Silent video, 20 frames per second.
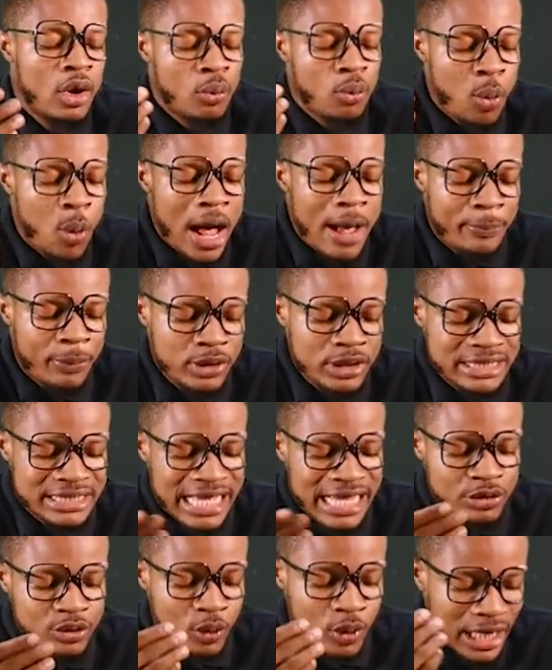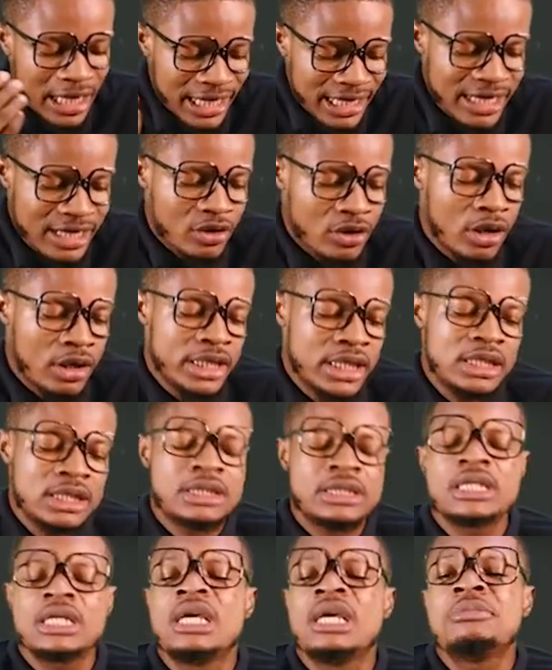What happens is that you click on
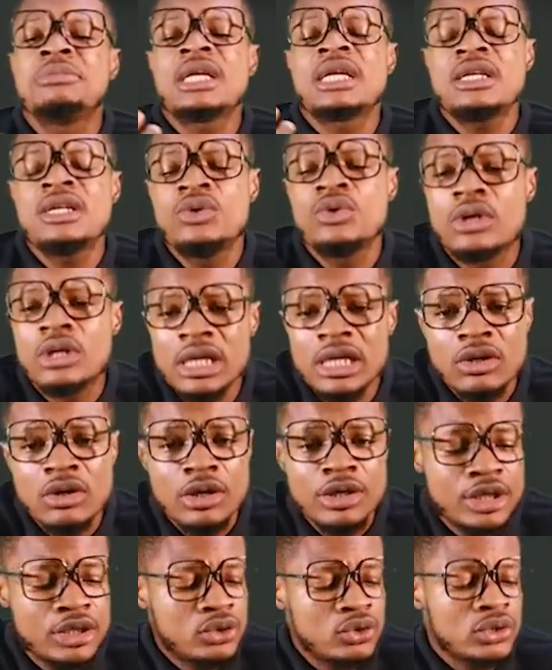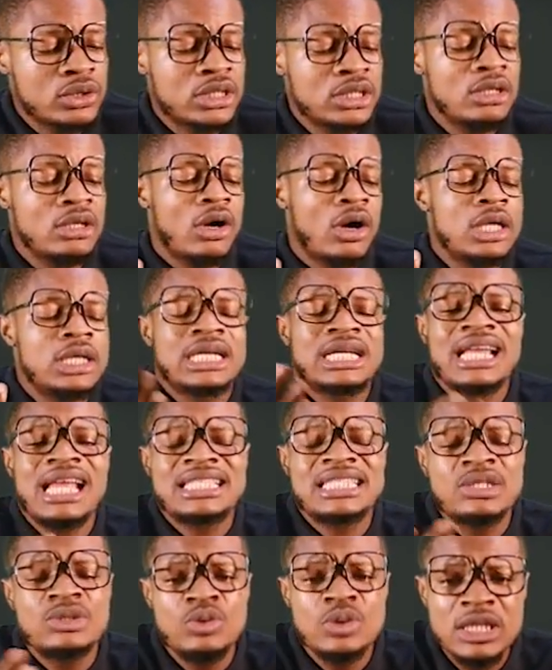it. Immediately you click on it, you see all the
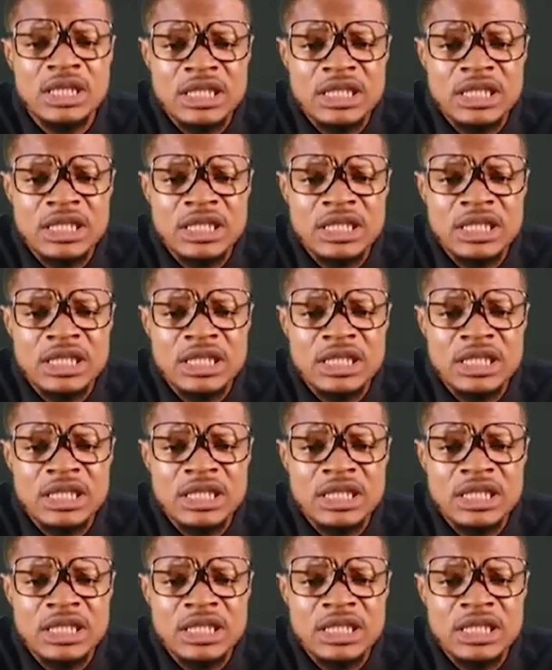classes will